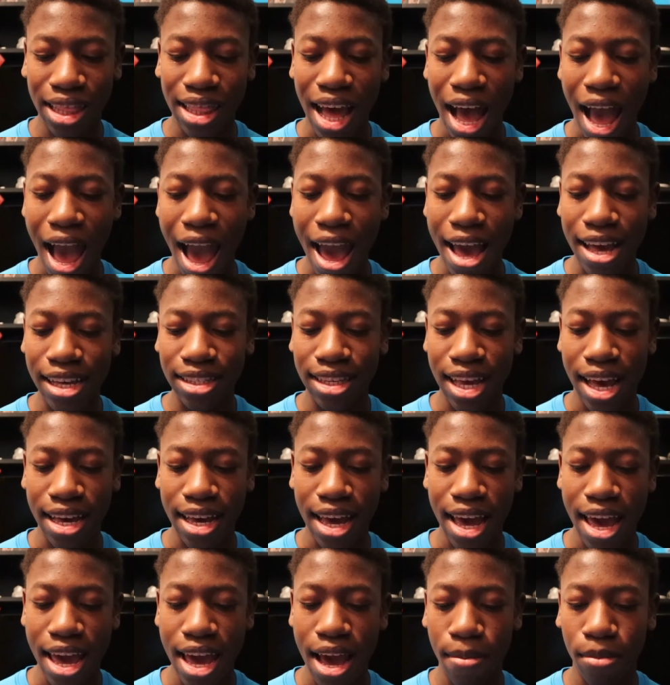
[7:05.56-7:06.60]
in the eyes,
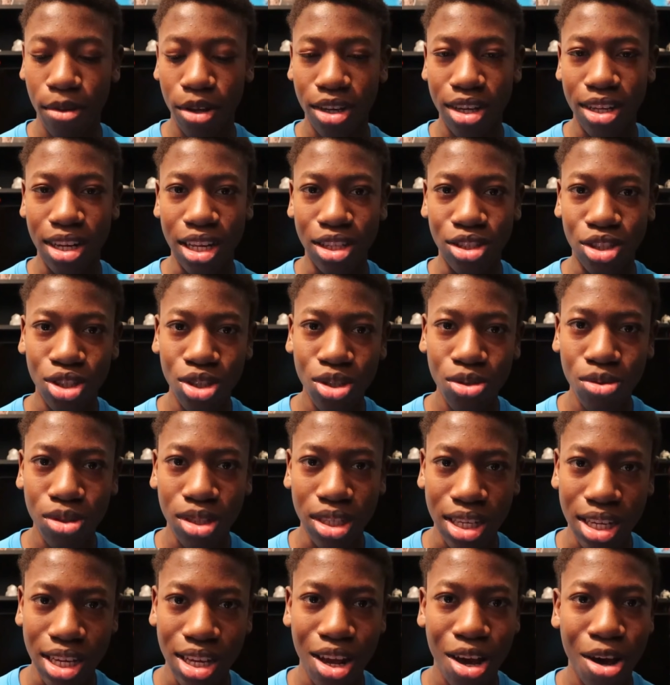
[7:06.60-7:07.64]
like, "Hey, I'm looking at you,
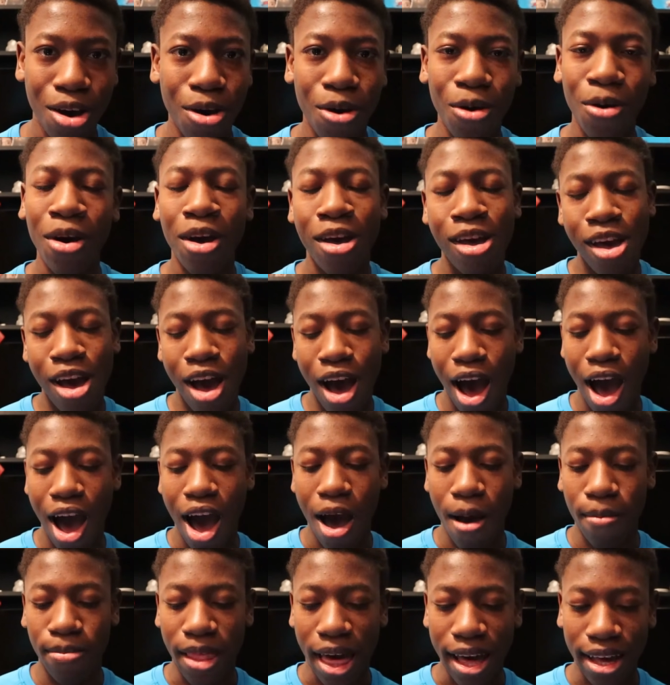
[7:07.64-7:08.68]
Tito."
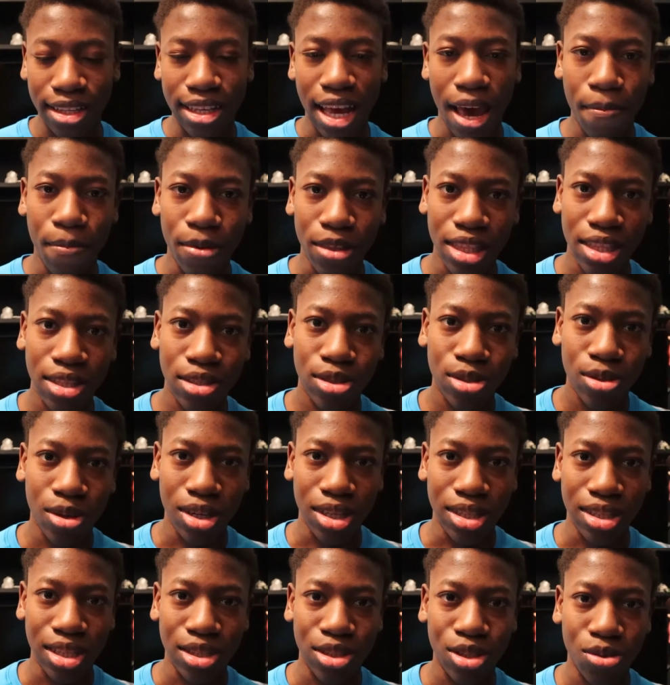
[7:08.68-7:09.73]
That type of
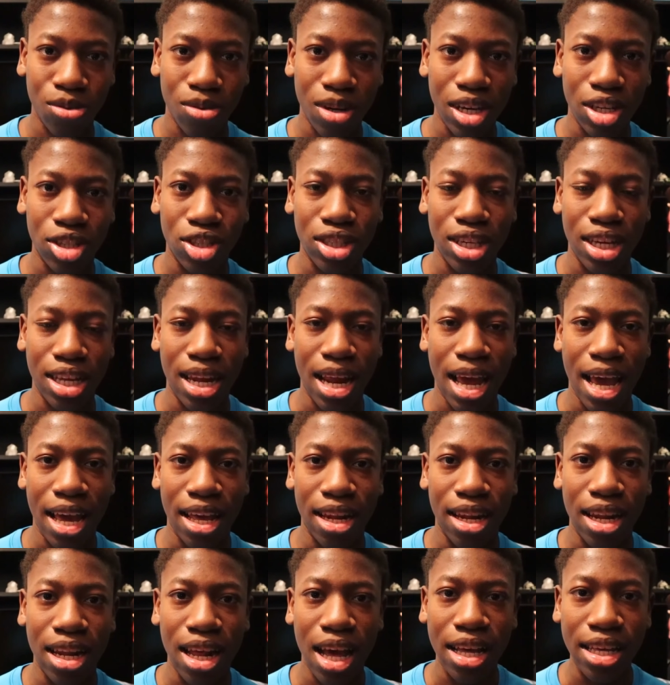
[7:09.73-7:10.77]
sort of situation.
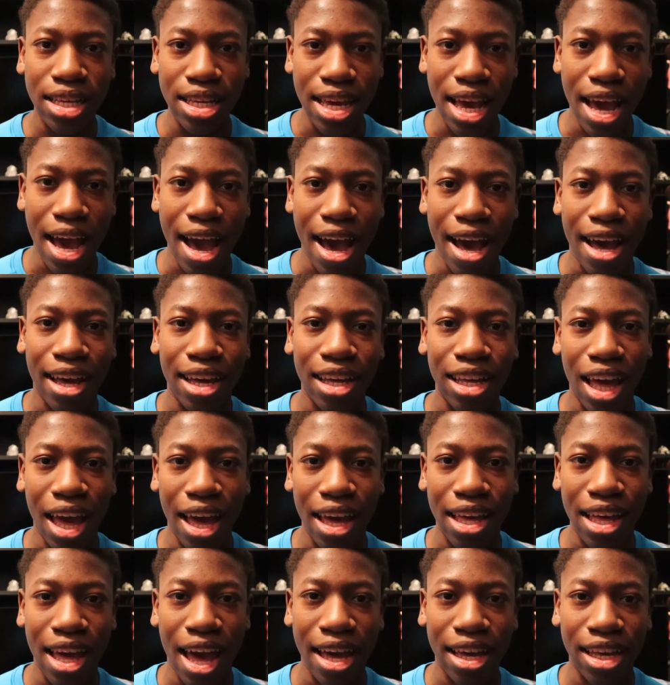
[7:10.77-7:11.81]
And yeah,
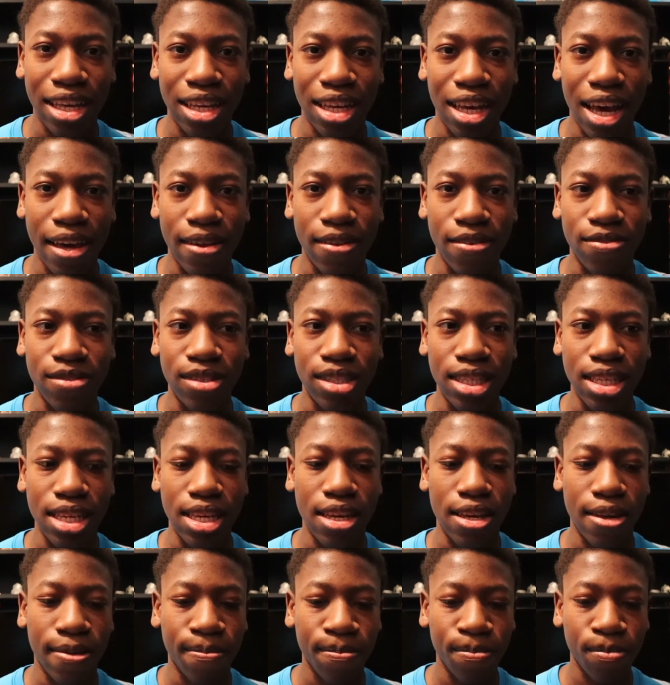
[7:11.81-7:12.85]
I can kind of
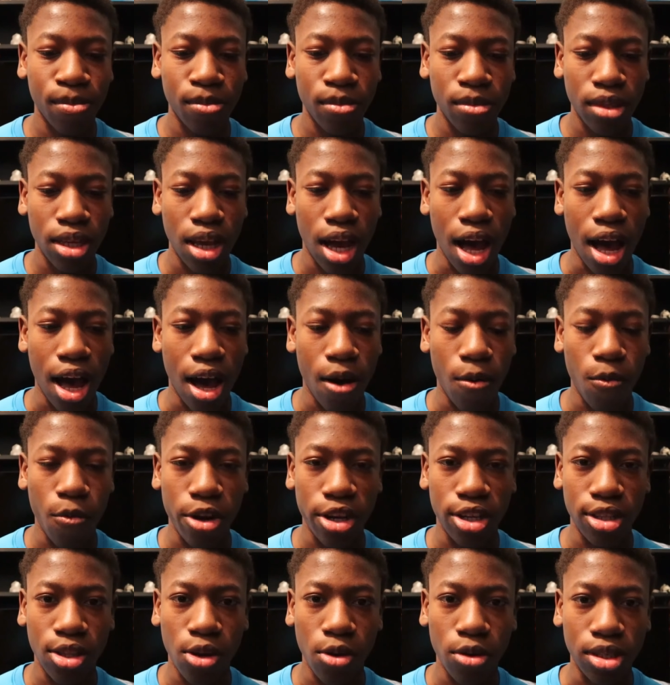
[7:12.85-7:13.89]
see
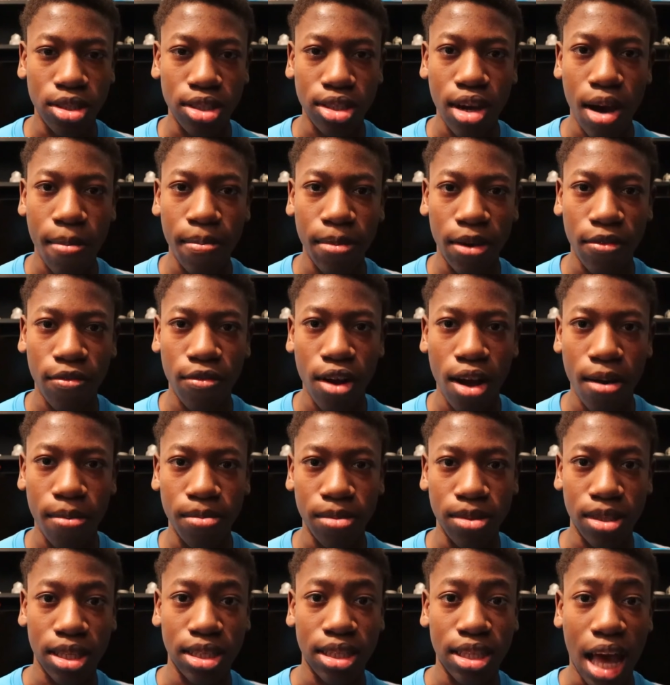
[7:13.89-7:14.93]
where Logan's coming
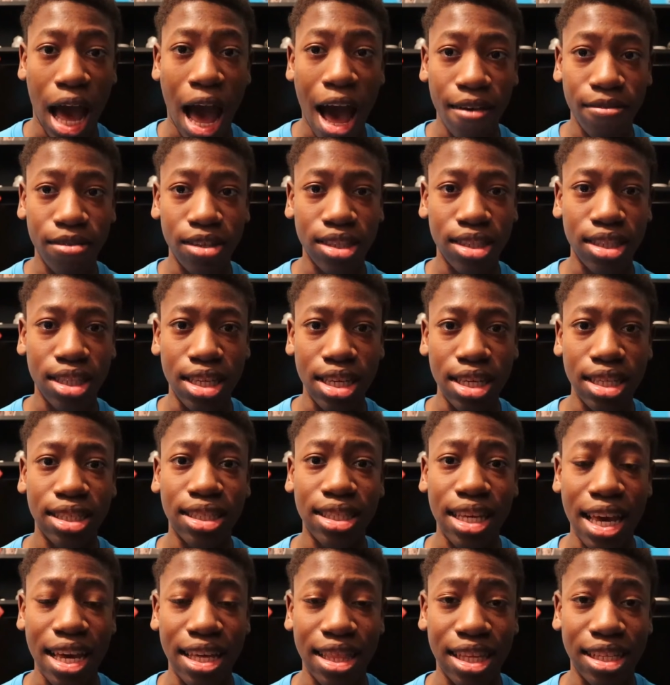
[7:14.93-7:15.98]
from. Obviously, he's
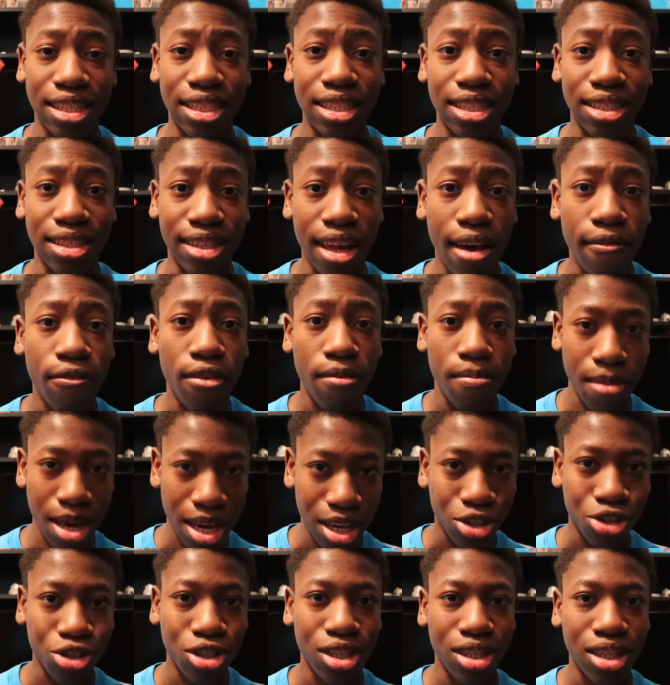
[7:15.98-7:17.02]
saying this is
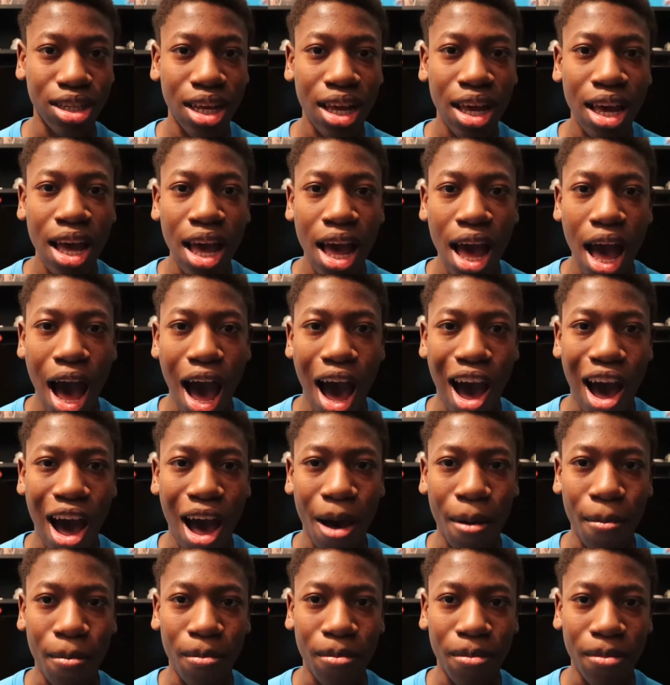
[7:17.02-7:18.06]
defamation.
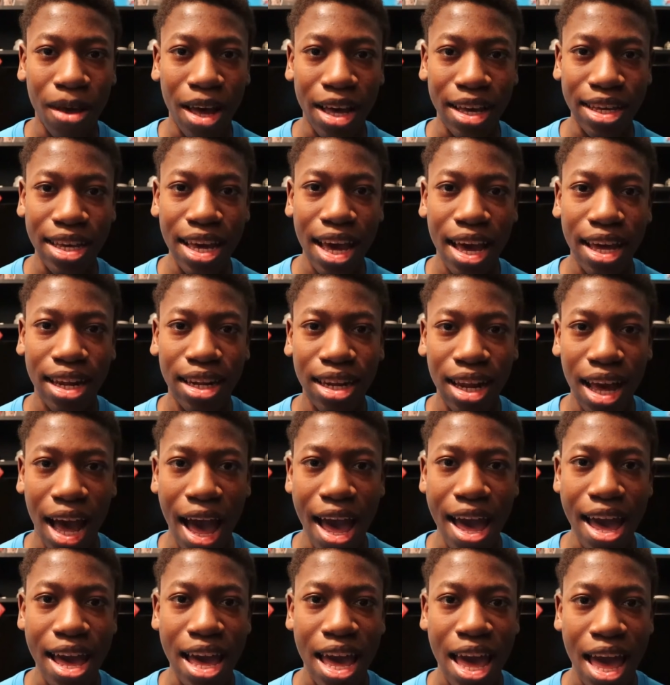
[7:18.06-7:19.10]
Again,
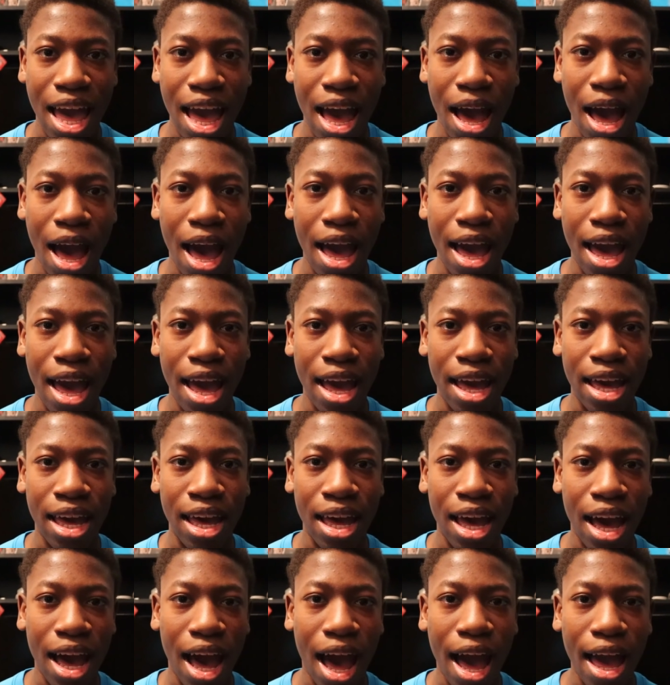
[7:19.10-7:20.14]

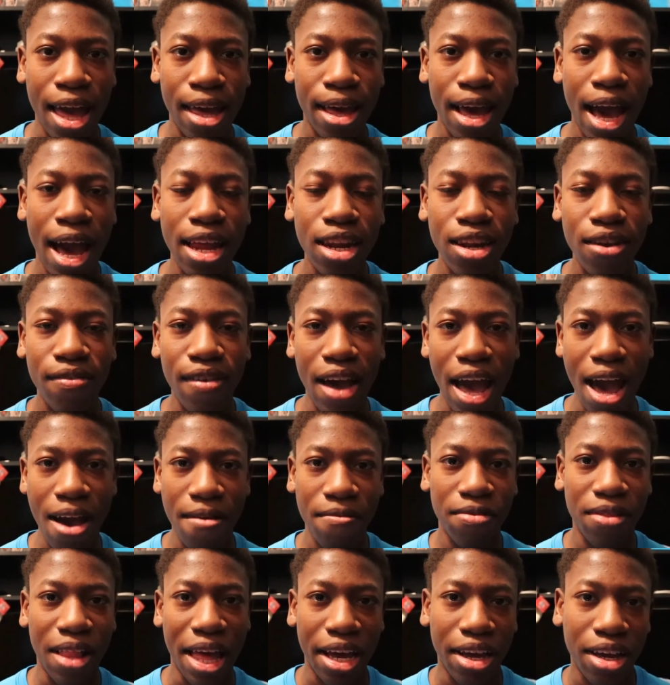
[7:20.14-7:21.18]
I kind of
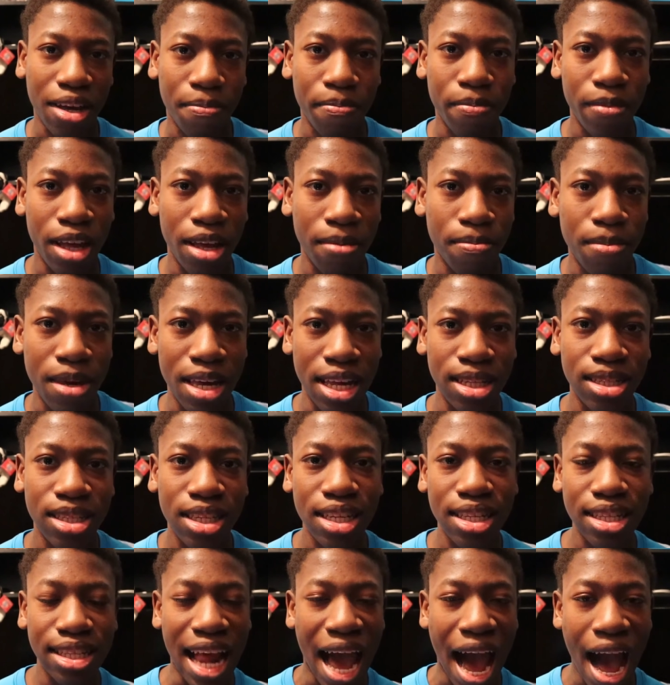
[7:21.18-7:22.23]
have like an
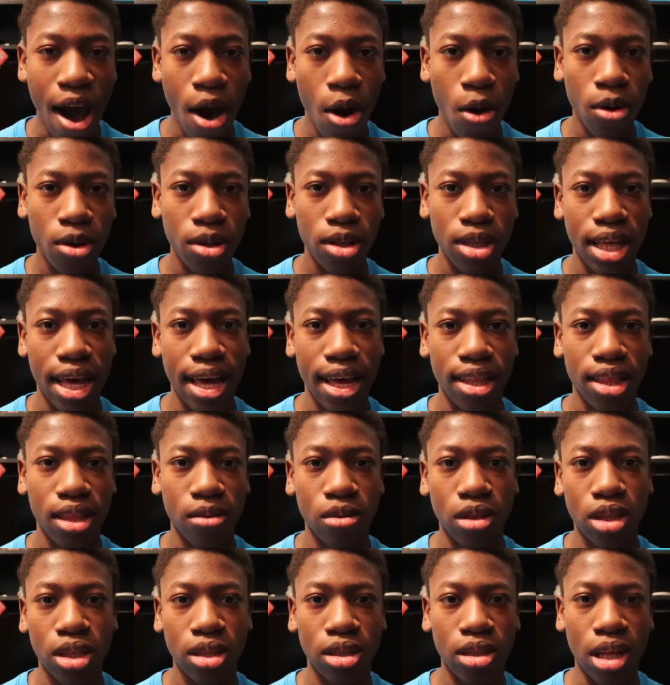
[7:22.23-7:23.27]
opinion now that
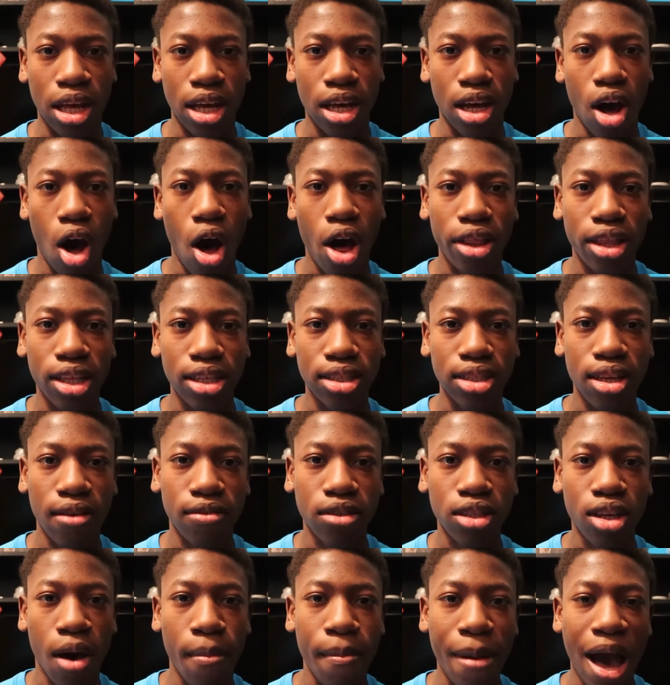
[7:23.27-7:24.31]
all this
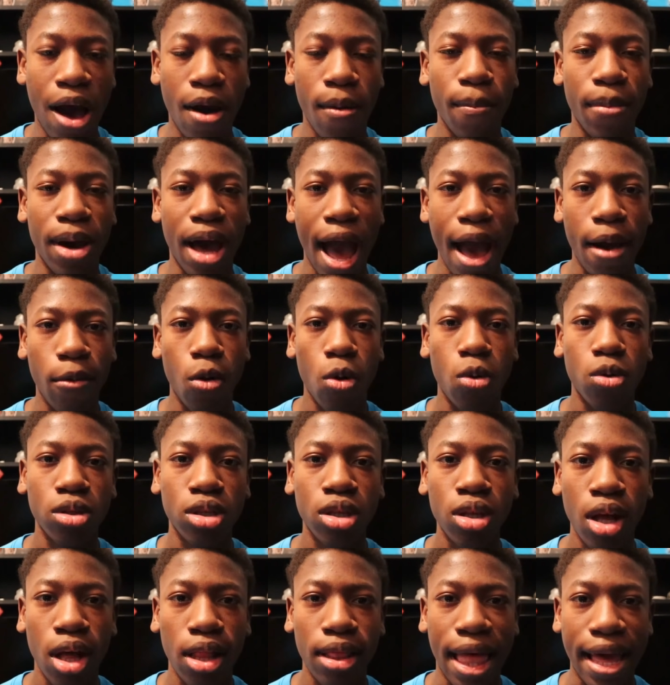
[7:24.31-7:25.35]
stuff's come out, but I won't
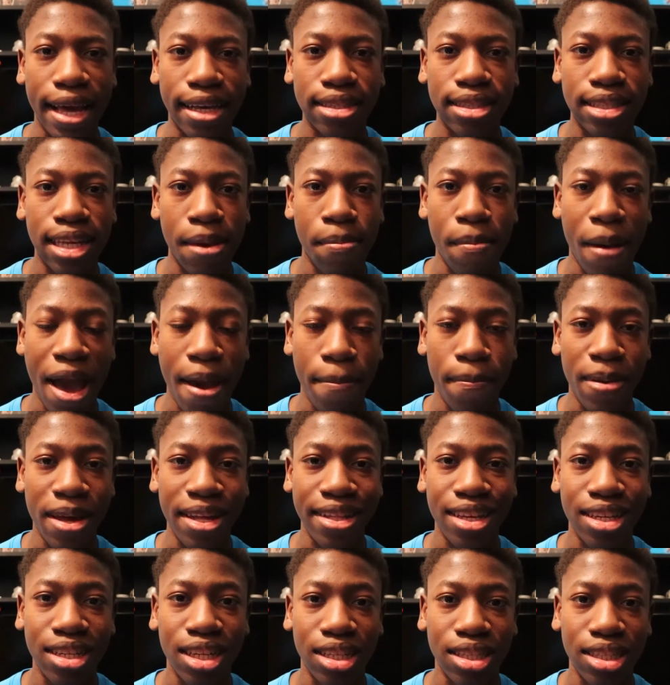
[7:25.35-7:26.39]
like state my
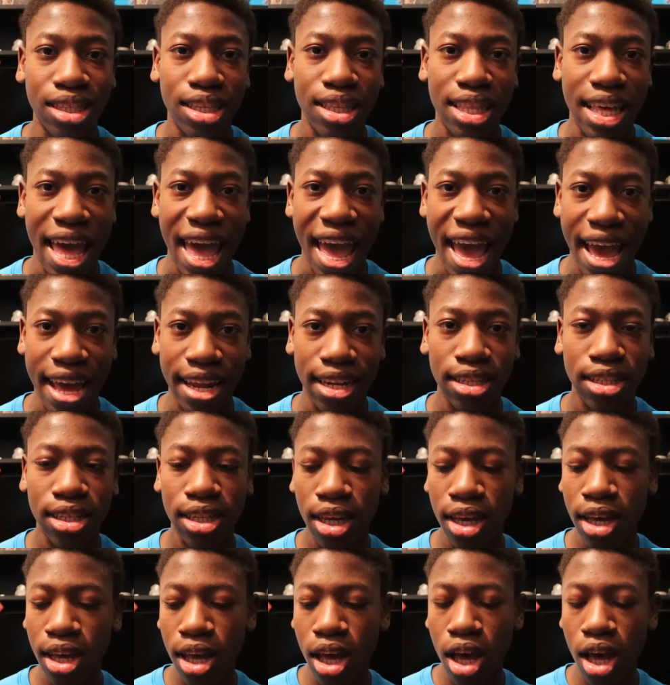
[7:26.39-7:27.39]
opinion until the end,